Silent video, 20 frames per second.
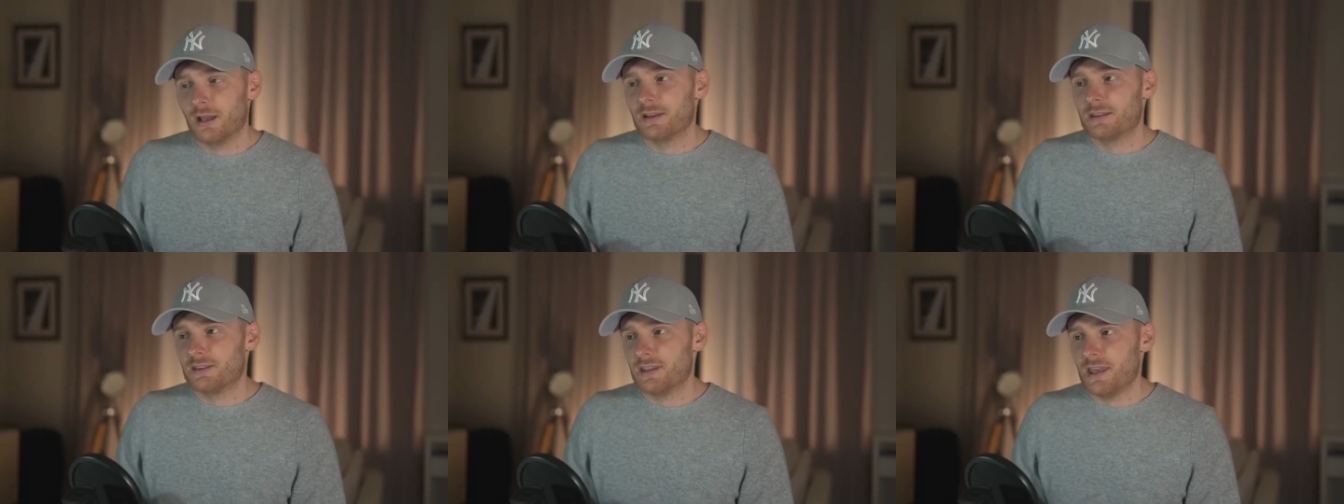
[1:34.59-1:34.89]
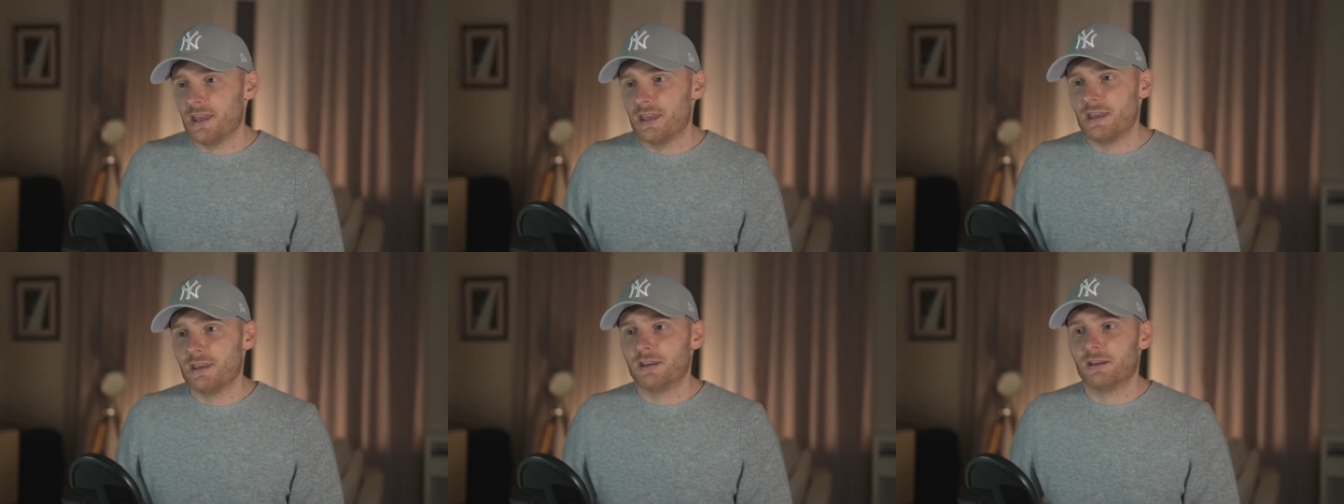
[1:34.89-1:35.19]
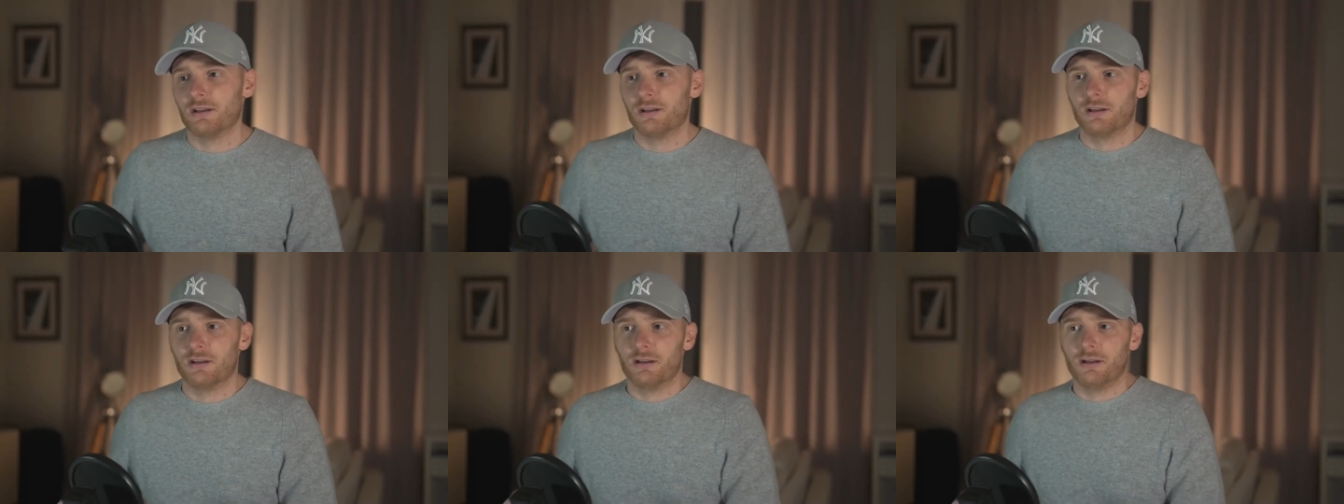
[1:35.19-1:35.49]

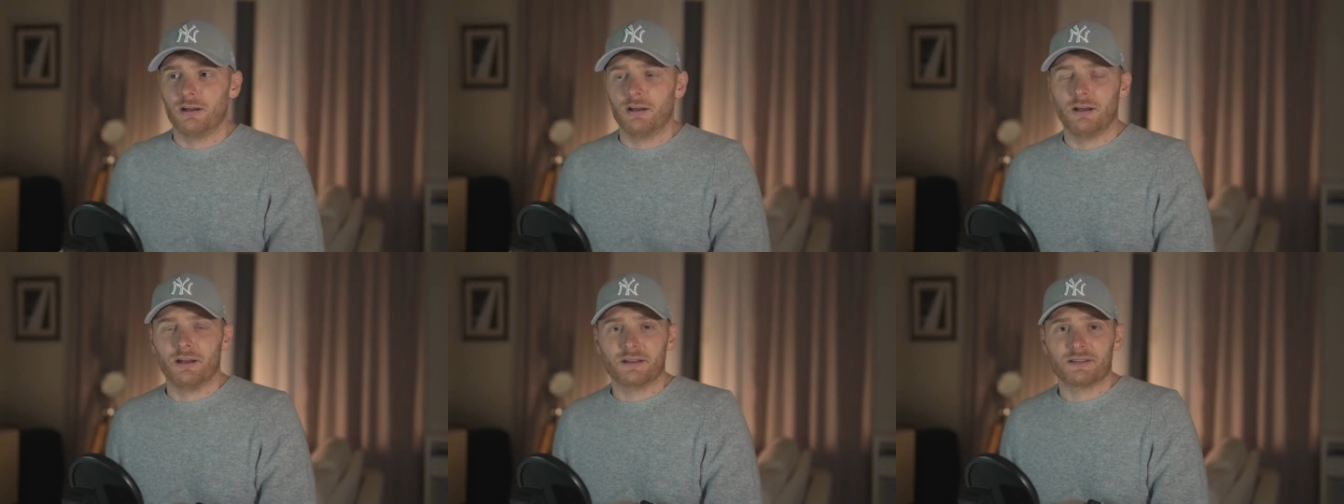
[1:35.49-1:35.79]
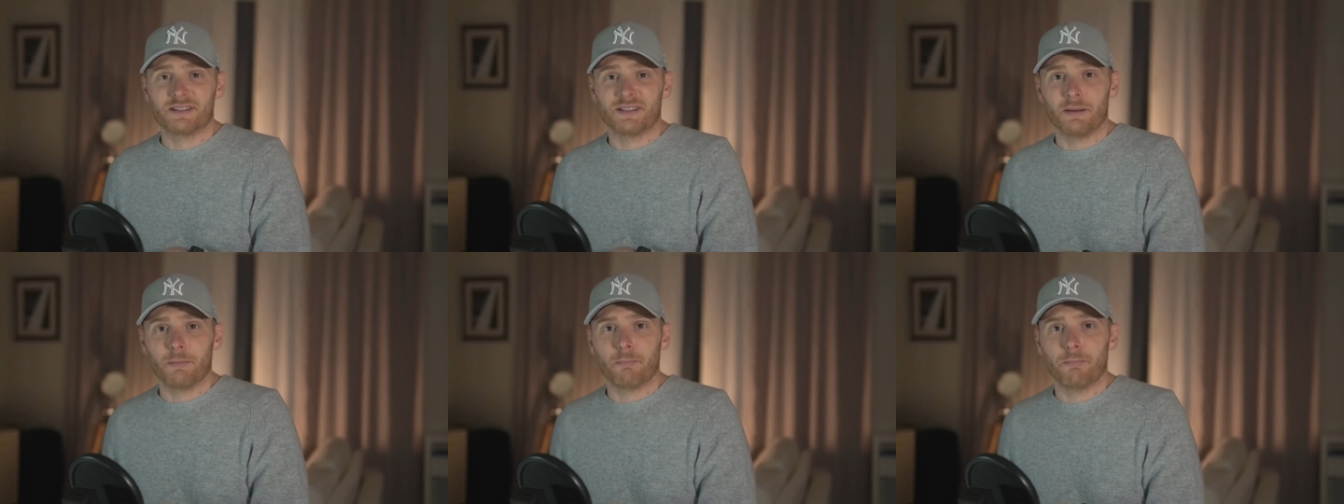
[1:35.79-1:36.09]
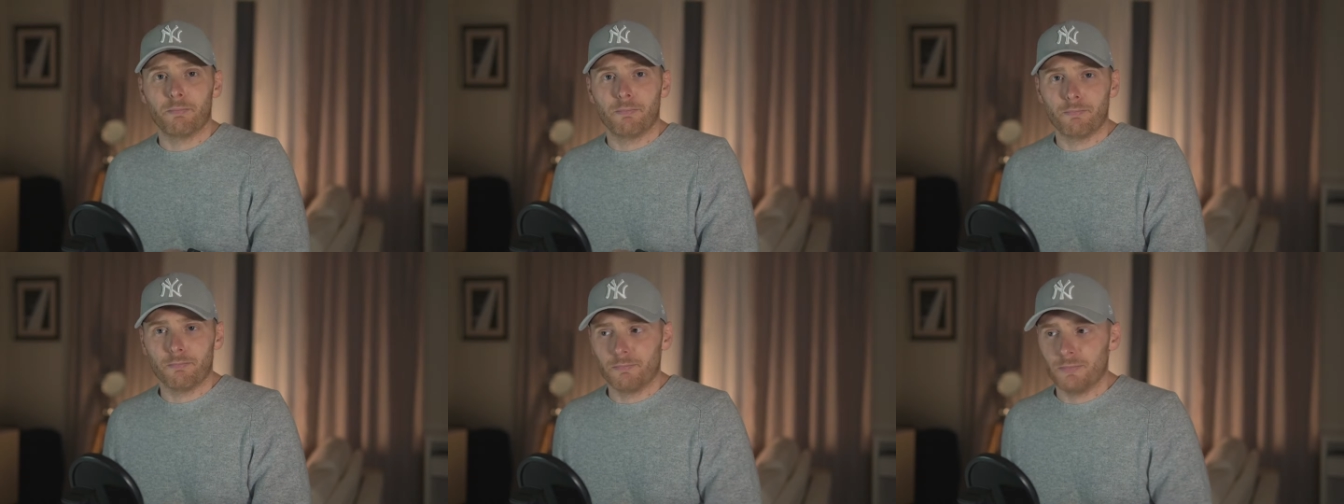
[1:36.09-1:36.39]
take uh,
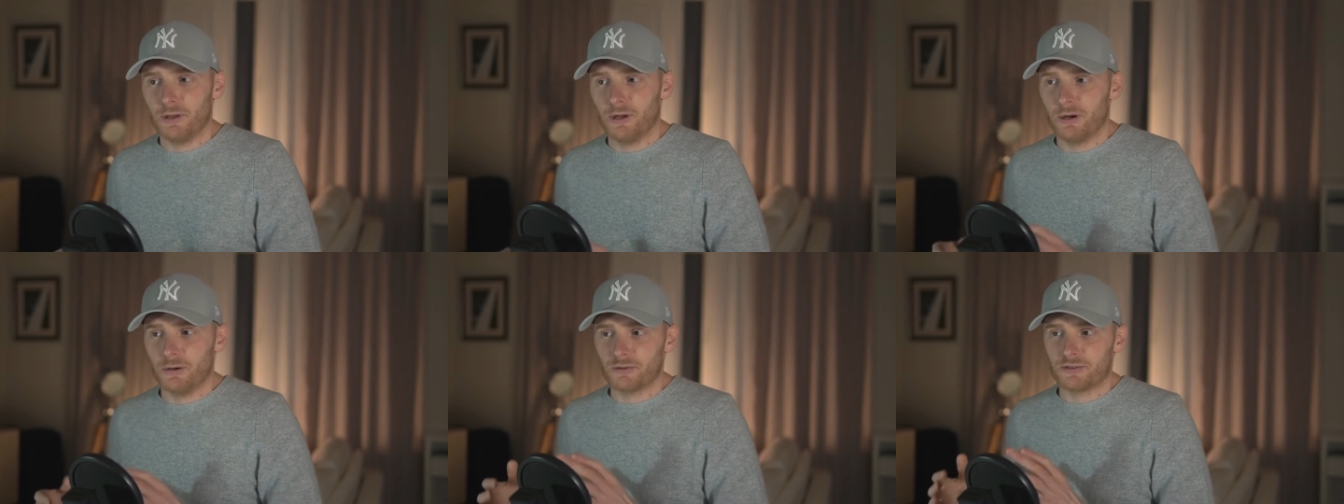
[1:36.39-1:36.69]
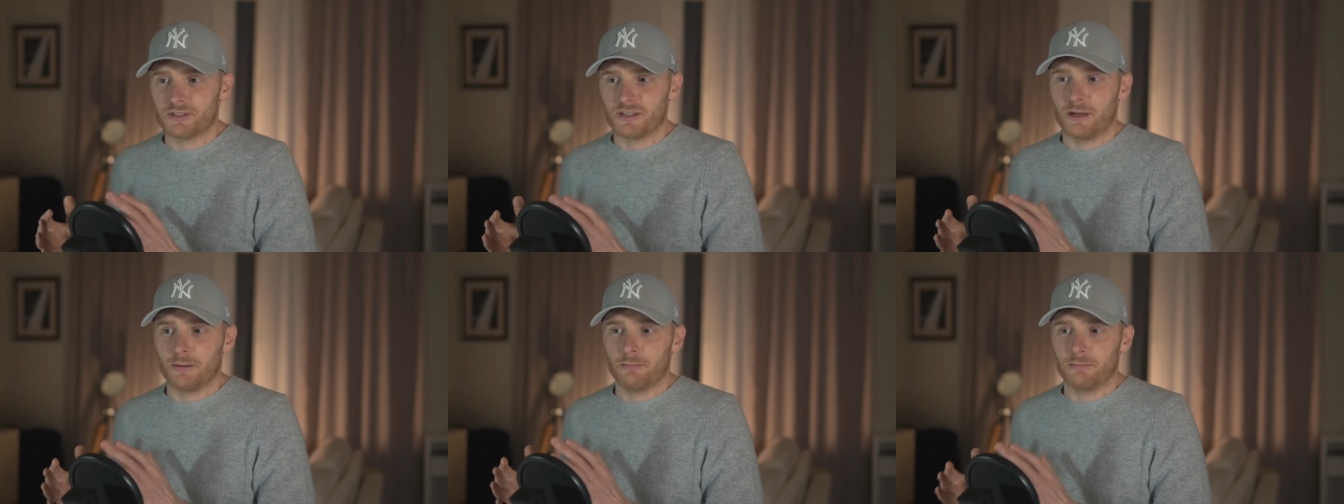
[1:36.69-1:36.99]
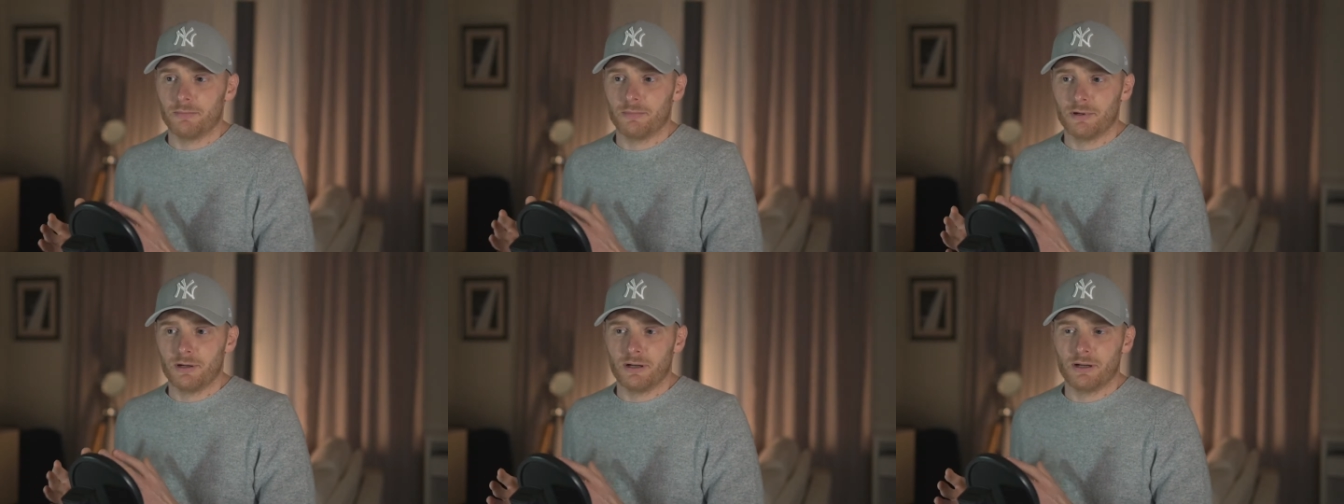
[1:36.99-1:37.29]
some, you know,
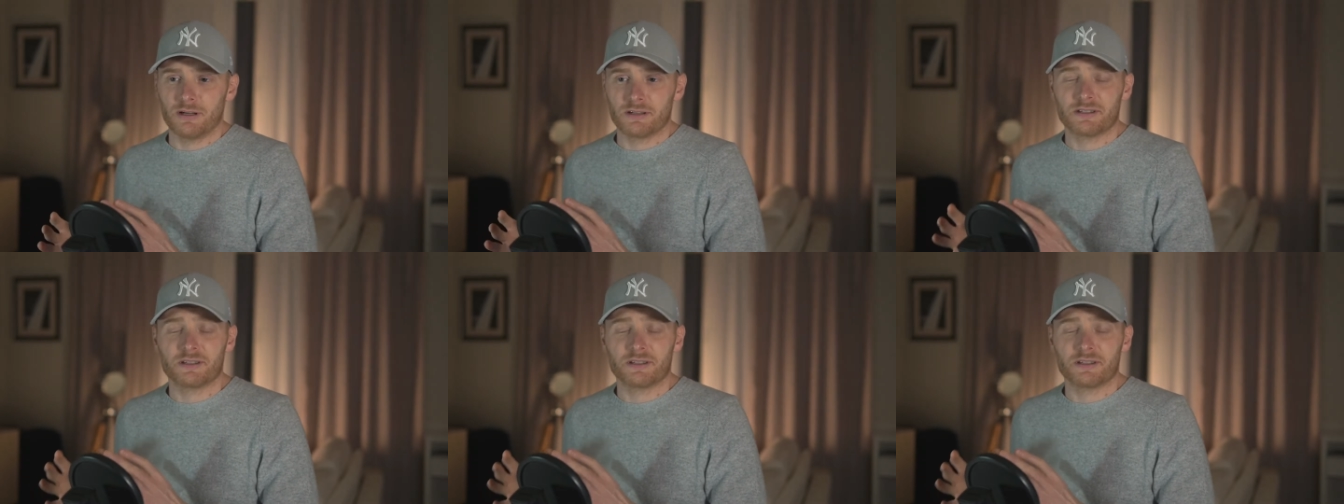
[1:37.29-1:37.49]
some uh,